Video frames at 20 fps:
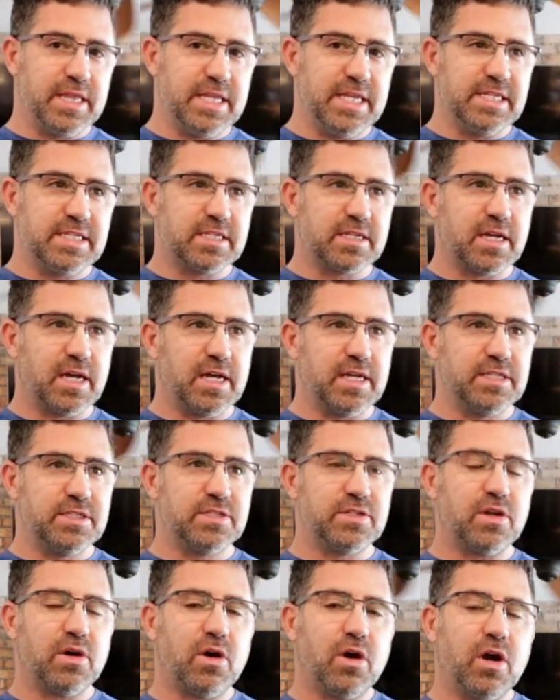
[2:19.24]
in these
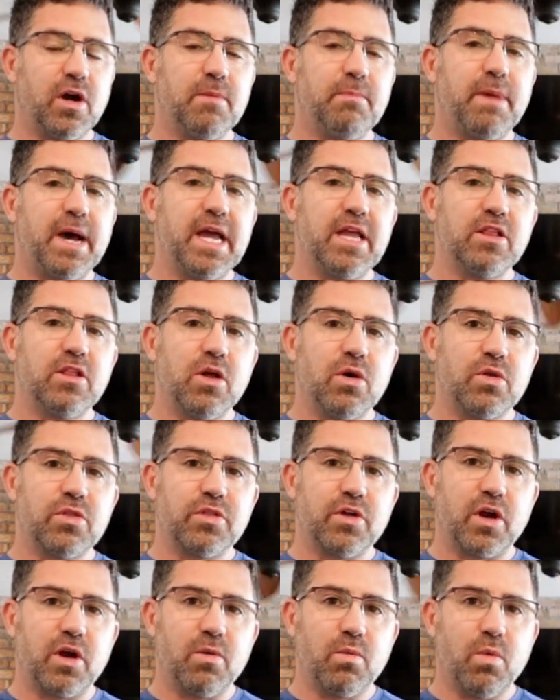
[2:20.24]
guns are by
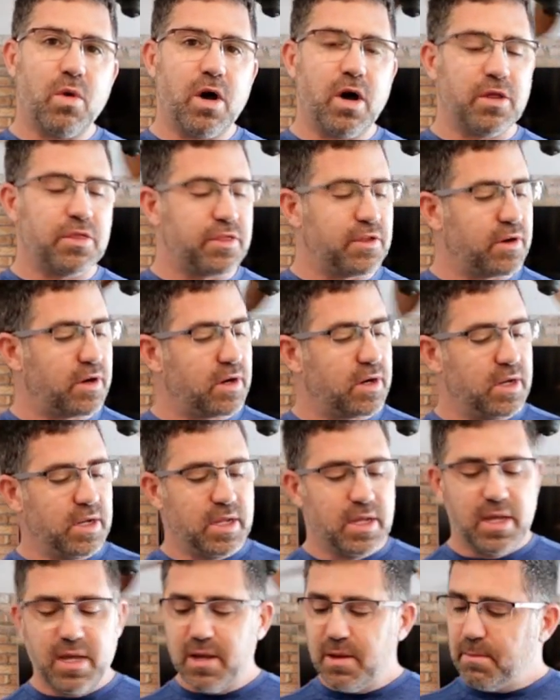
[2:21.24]
Lothar Walther,
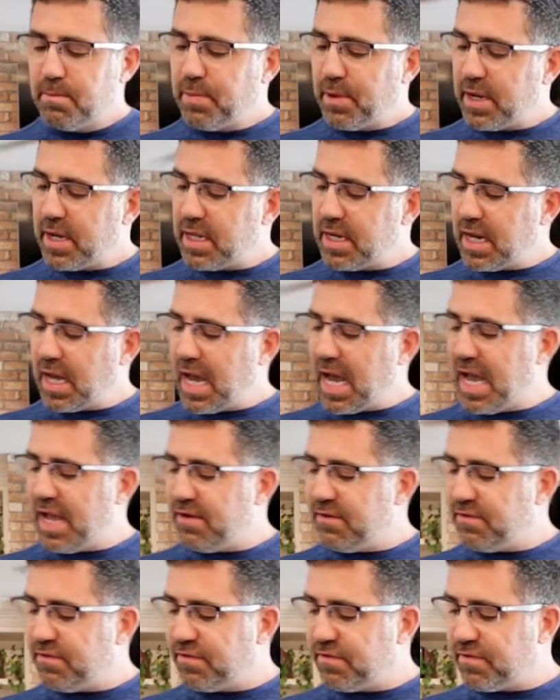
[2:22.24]
but
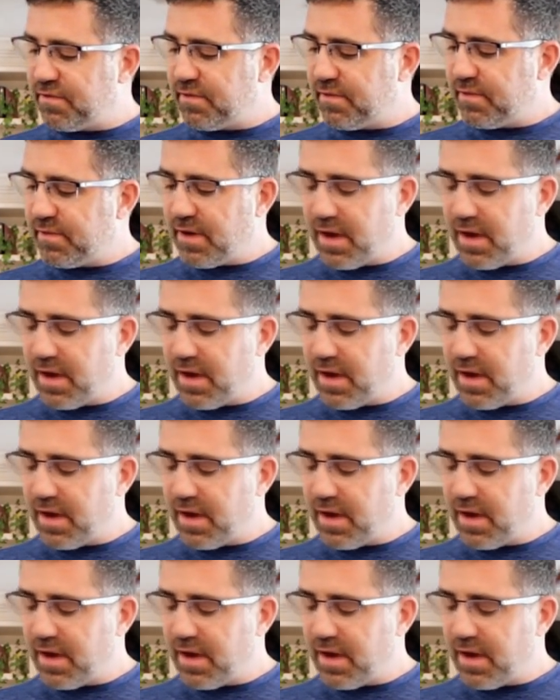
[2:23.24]
I've